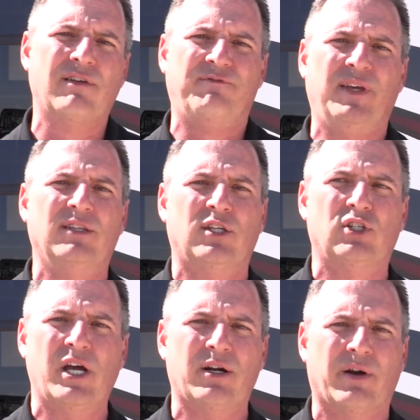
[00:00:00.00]
does it feed the
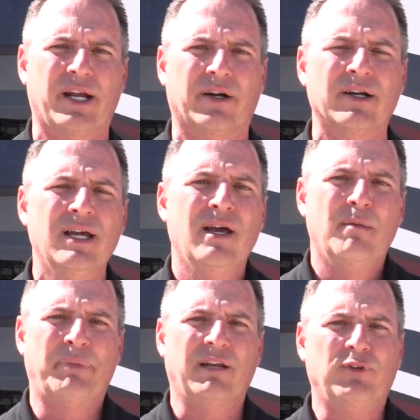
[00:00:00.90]
generator,
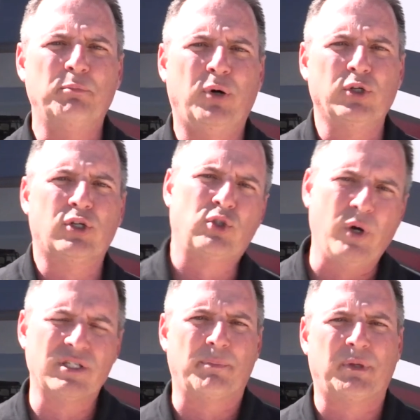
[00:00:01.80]
but if you pull your
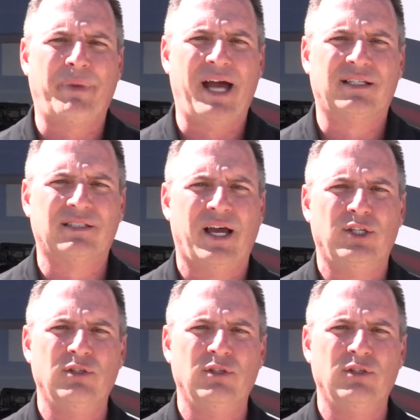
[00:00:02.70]
toys up the backside,